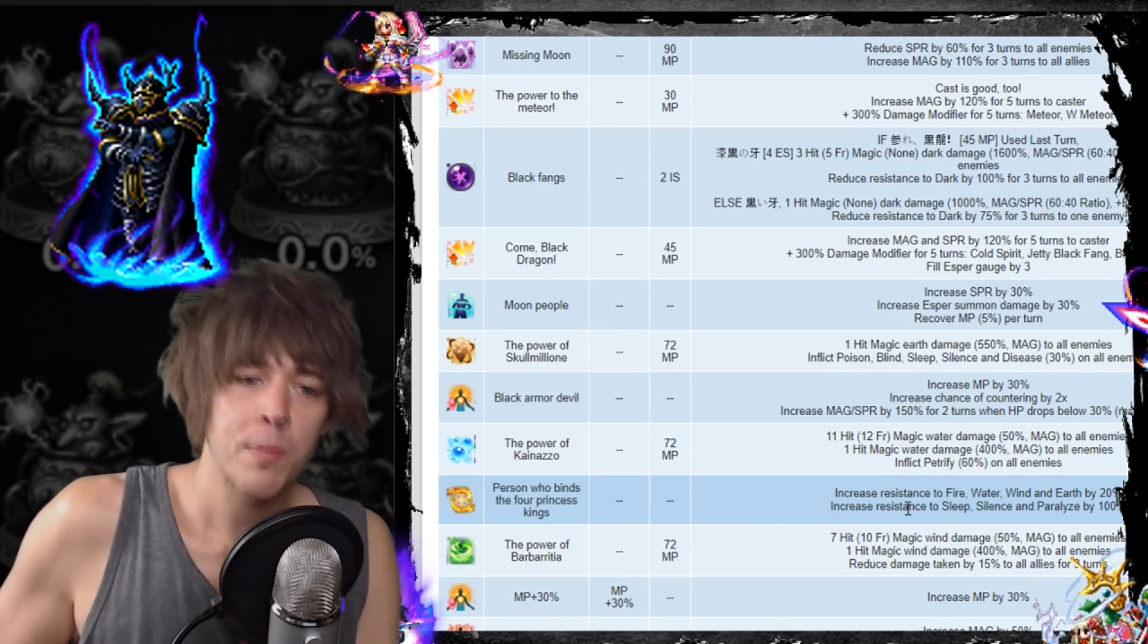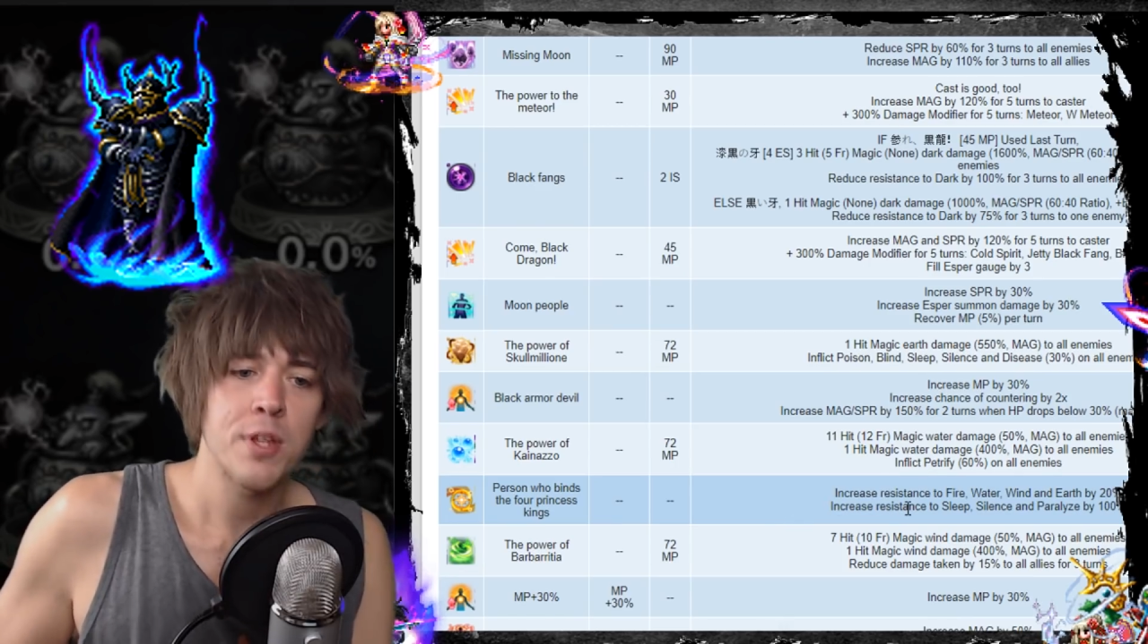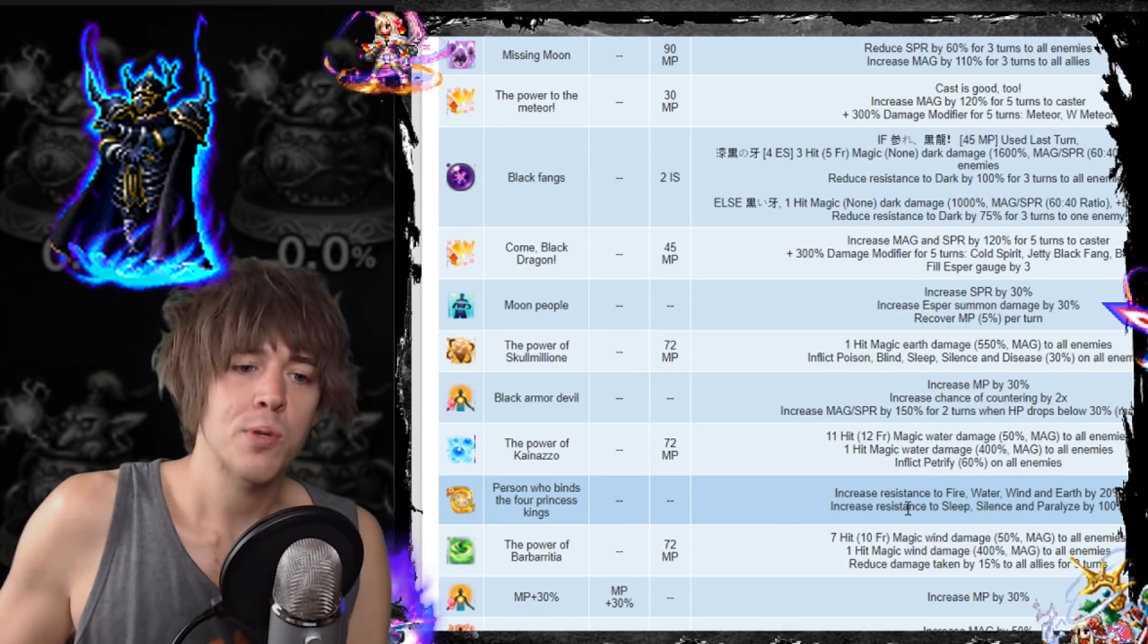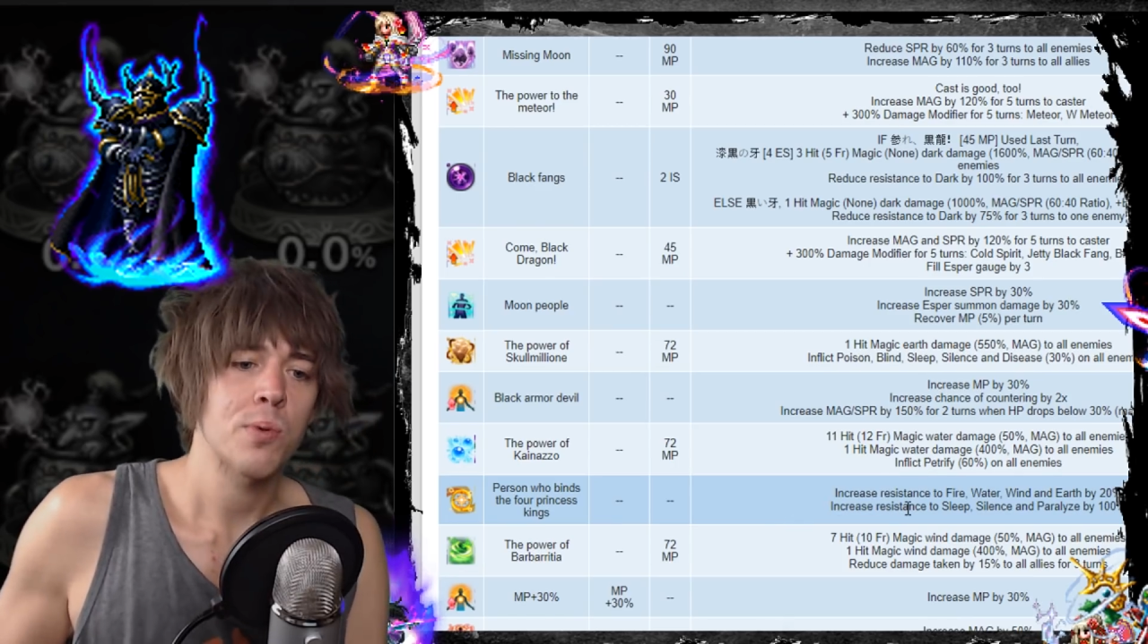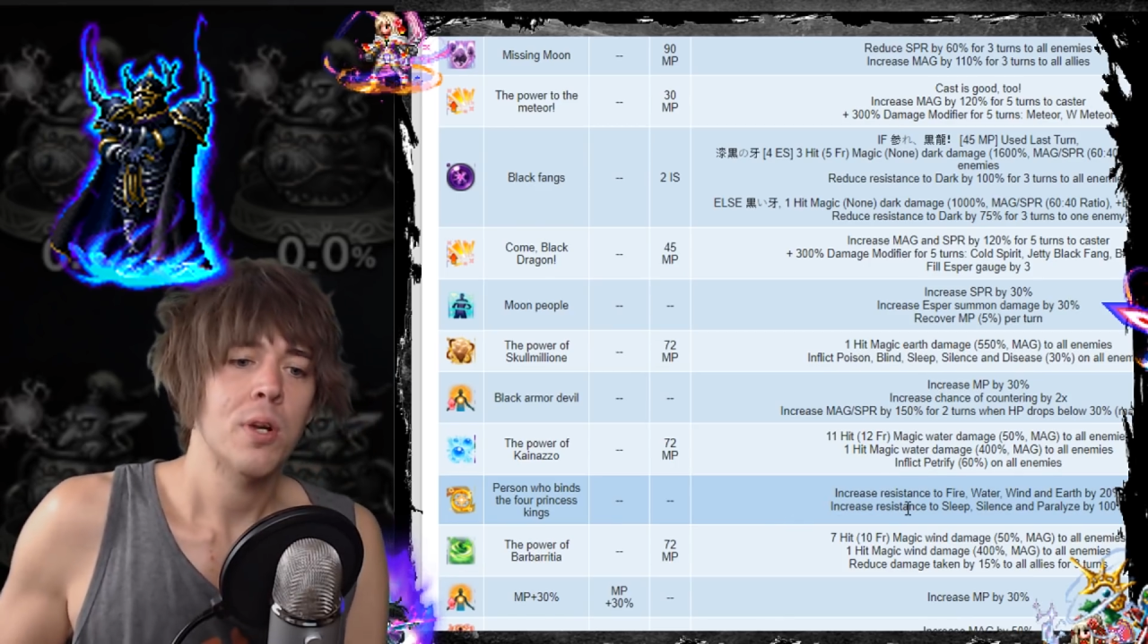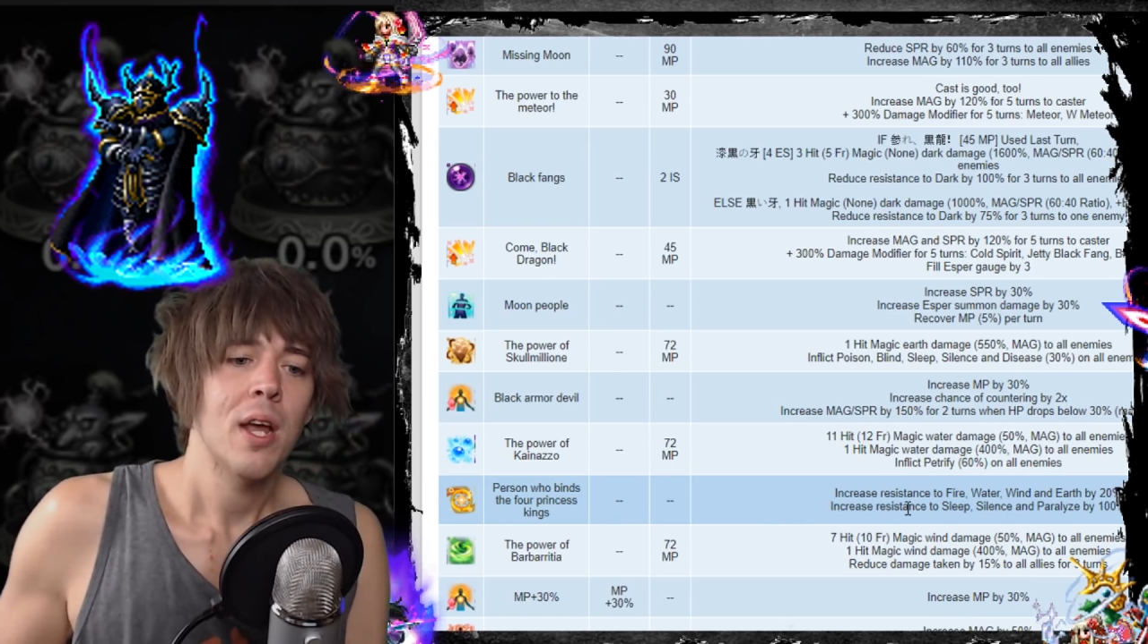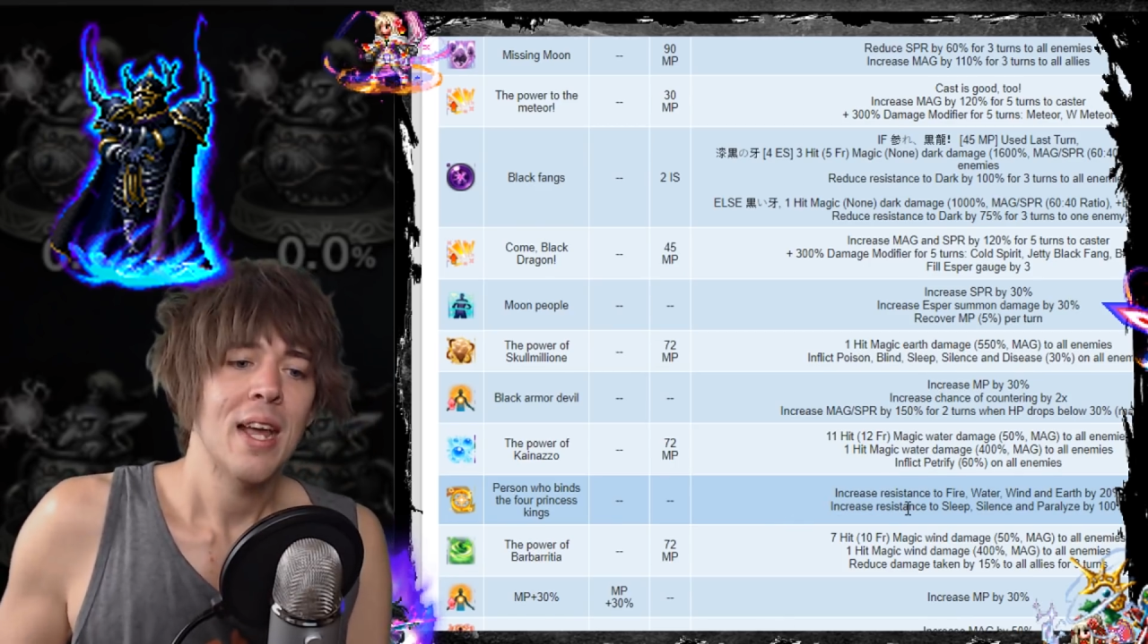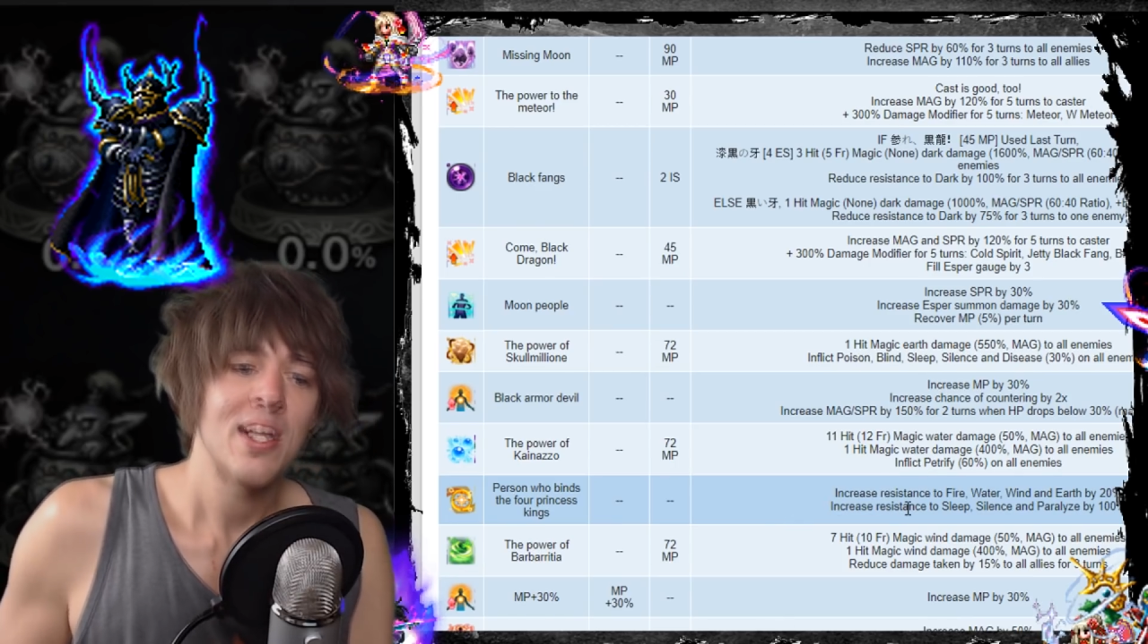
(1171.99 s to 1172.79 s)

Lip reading: But this one